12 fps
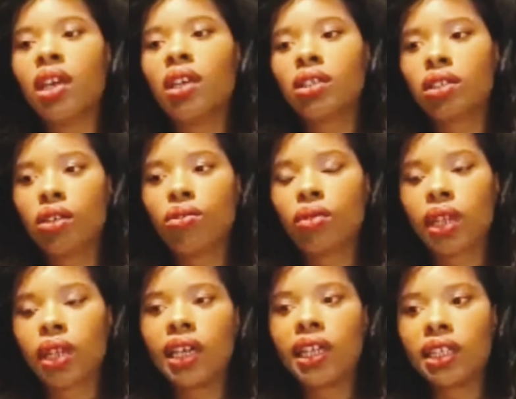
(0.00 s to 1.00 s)
So when
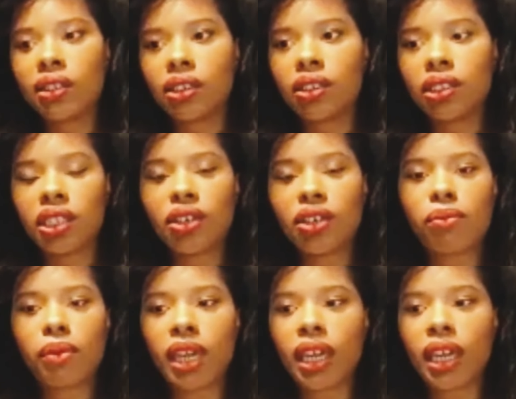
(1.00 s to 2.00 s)
I hear
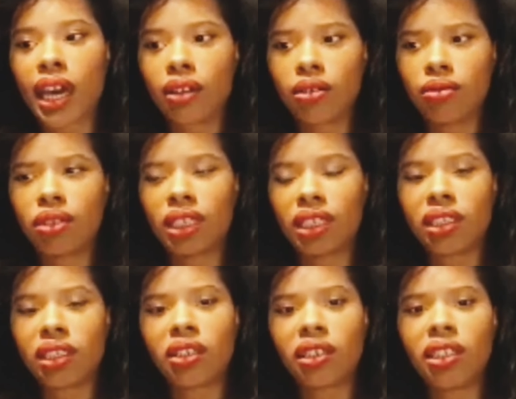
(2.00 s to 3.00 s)
self-made, I don't
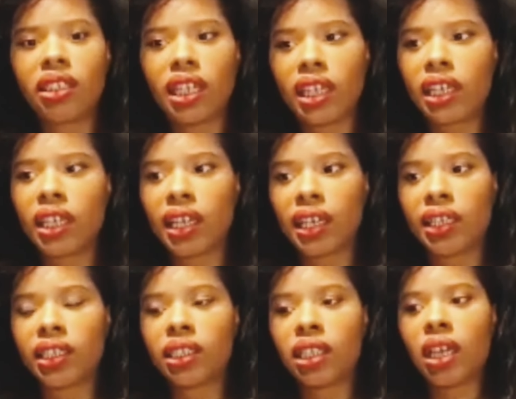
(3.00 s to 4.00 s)
necessarily take it
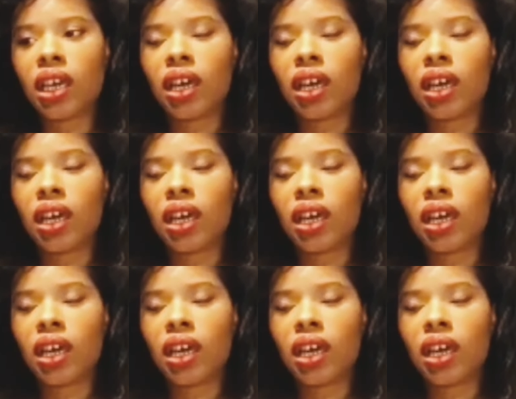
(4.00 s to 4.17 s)
as